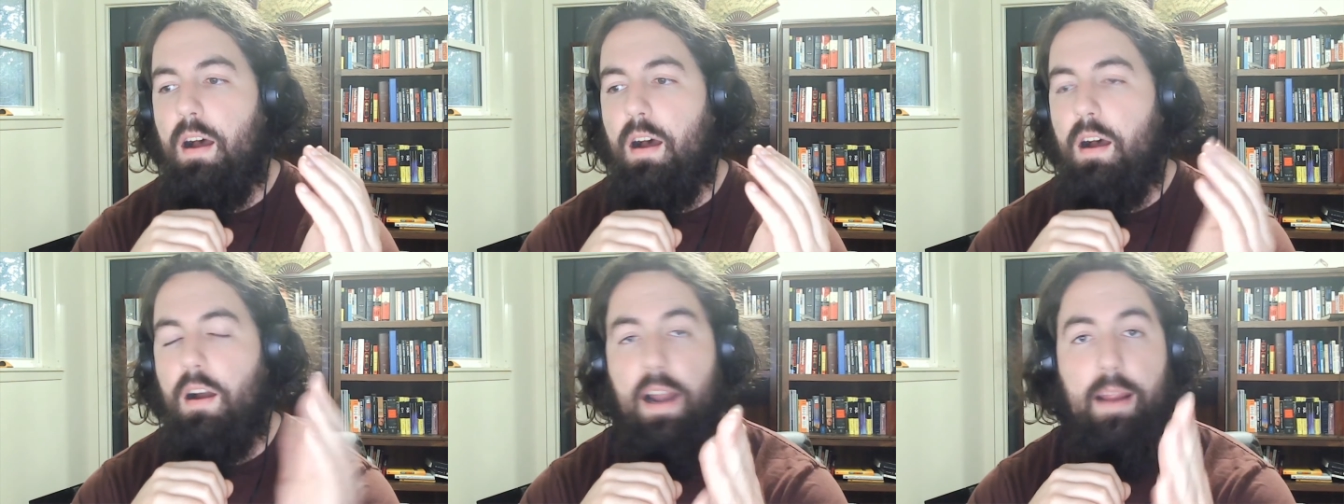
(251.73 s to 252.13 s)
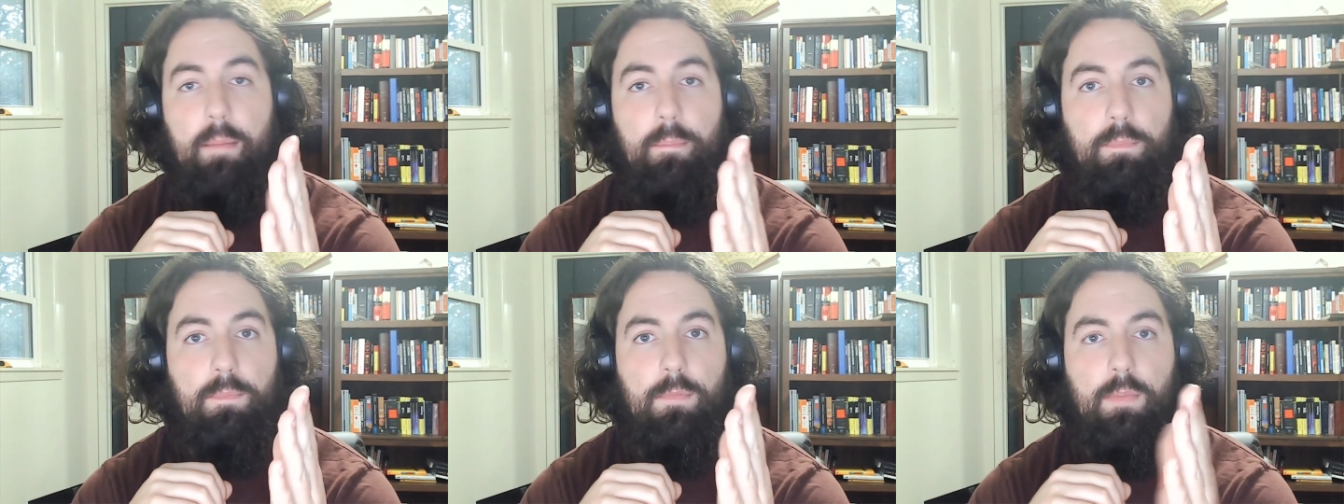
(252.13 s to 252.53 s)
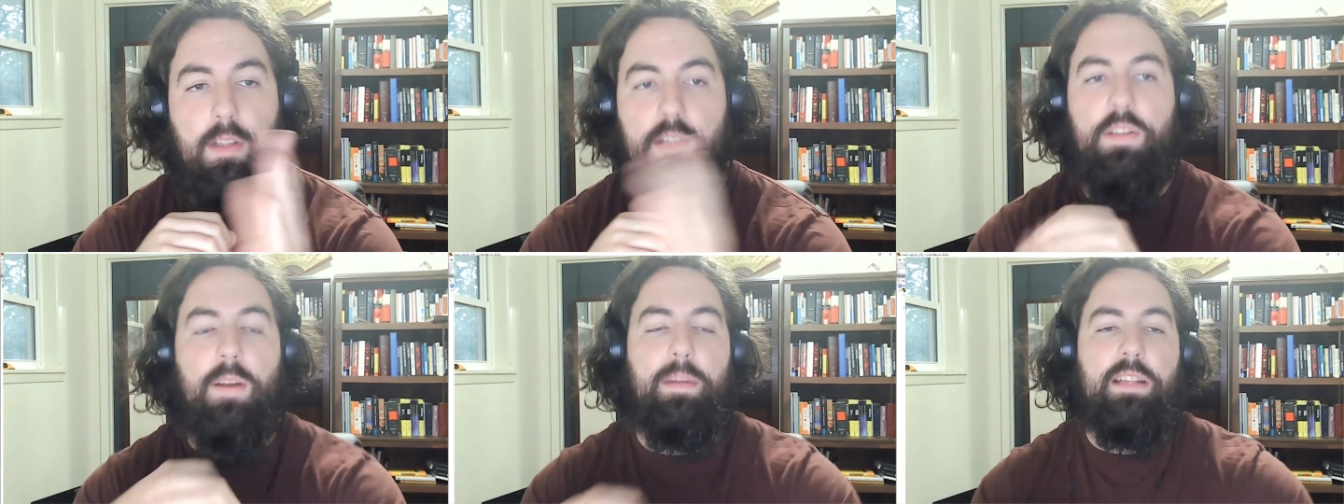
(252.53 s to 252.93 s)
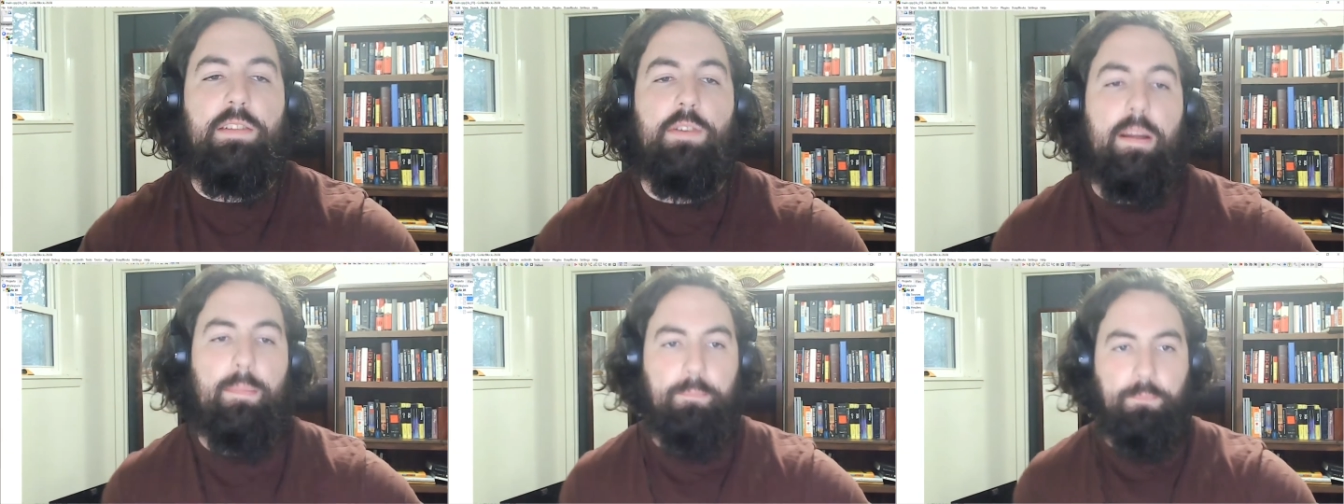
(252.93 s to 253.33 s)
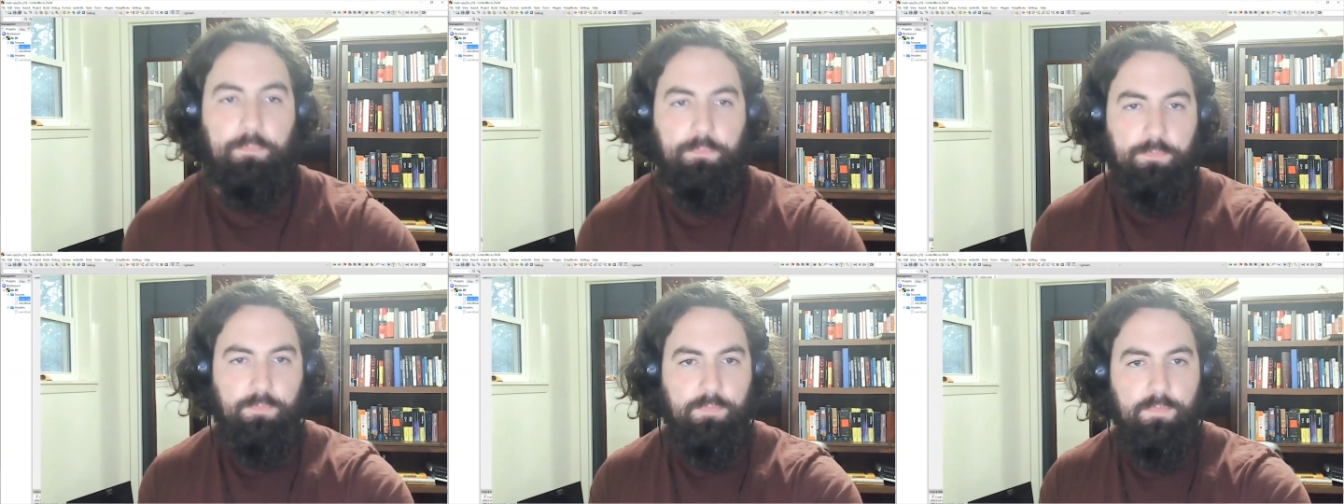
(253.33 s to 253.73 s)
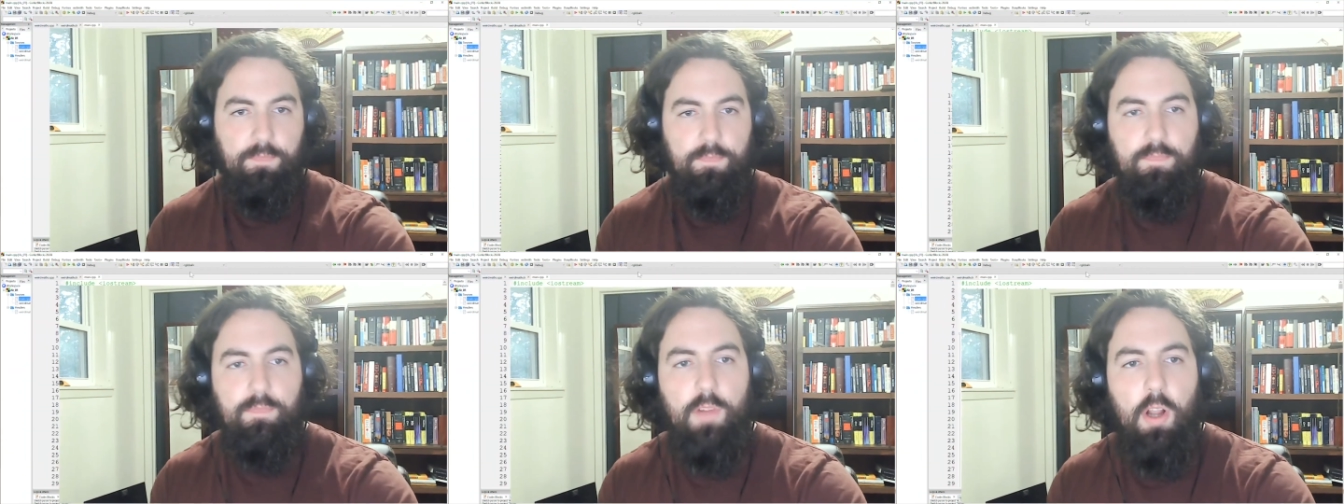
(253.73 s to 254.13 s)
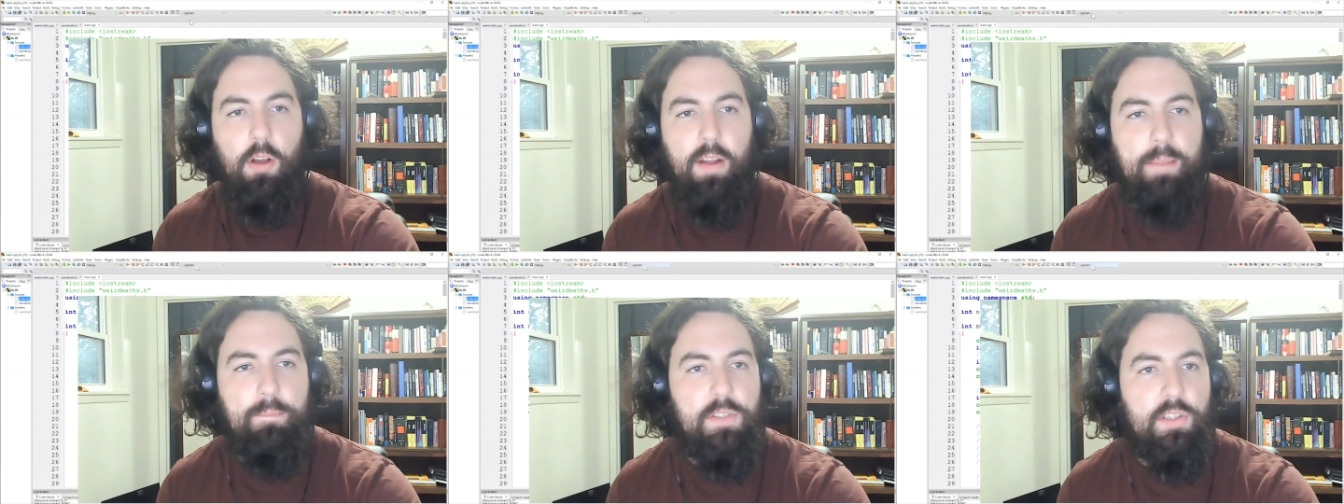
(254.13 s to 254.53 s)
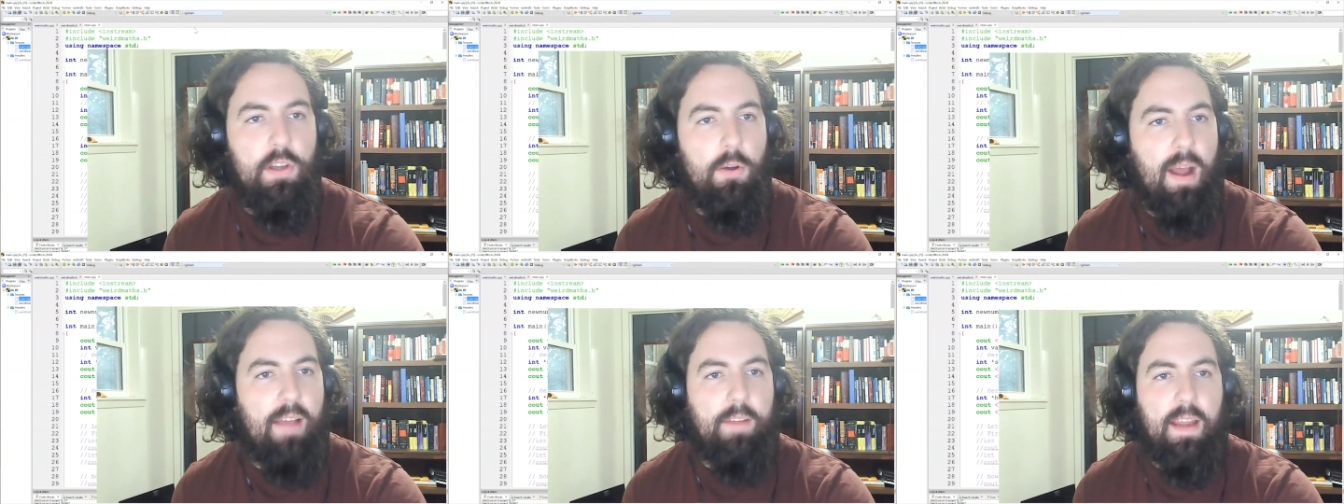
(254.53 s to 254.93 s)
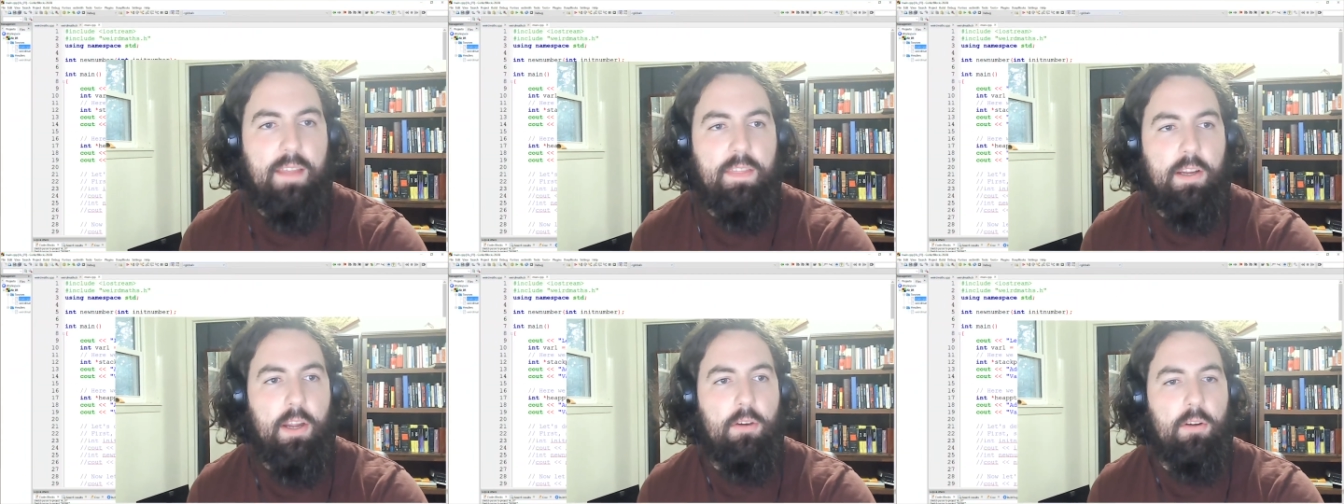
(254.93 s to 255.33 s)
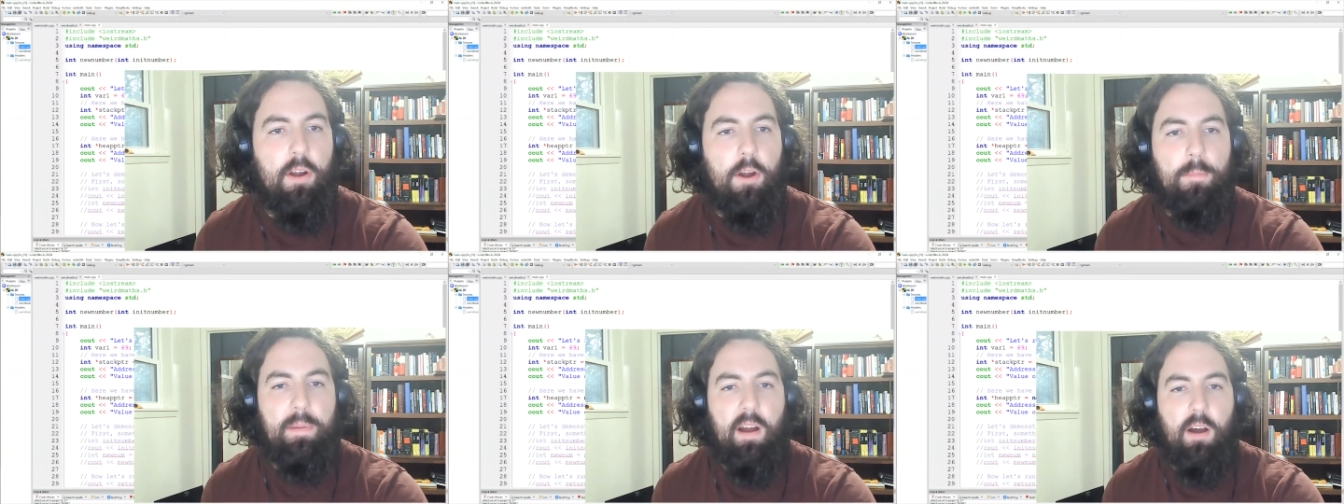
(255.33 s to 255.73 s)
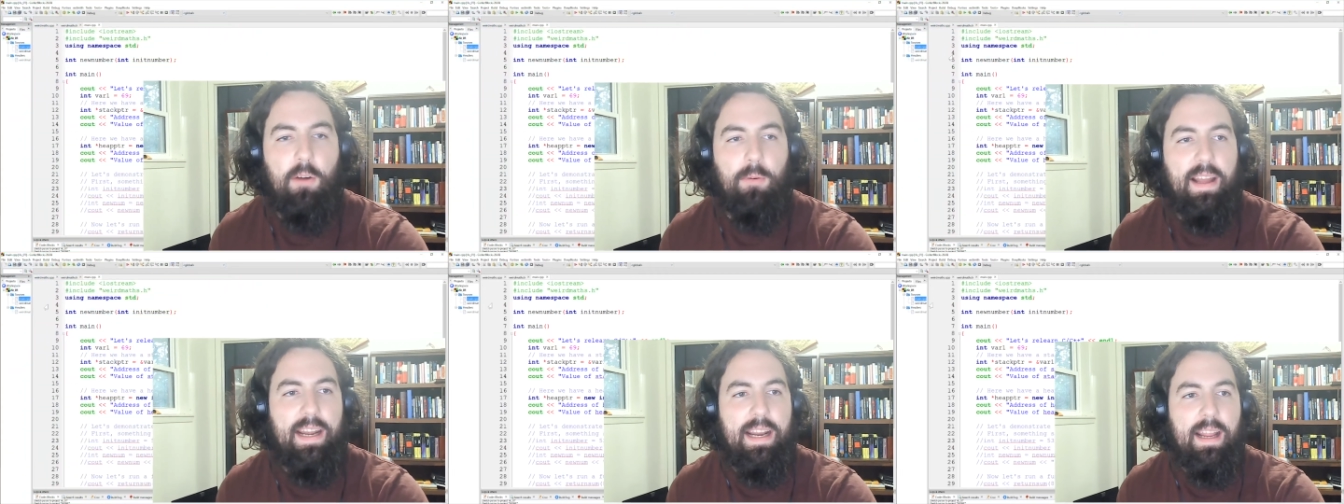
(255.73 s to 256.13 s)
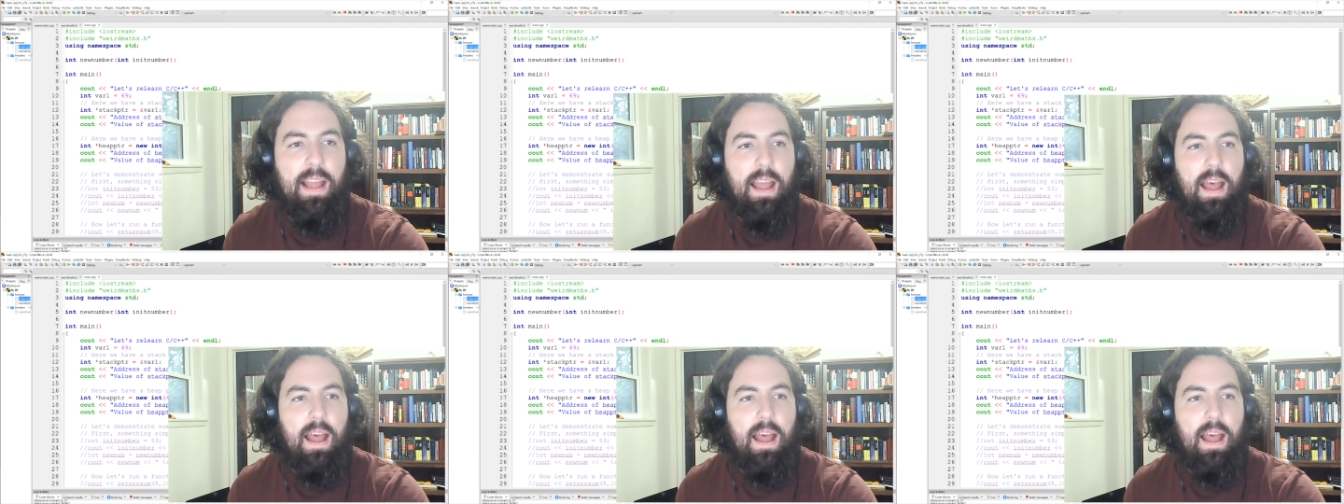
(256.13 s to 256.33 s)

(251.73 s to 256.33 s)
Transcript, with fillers: All right, let's jump into it. Okay, so I've got the code open already.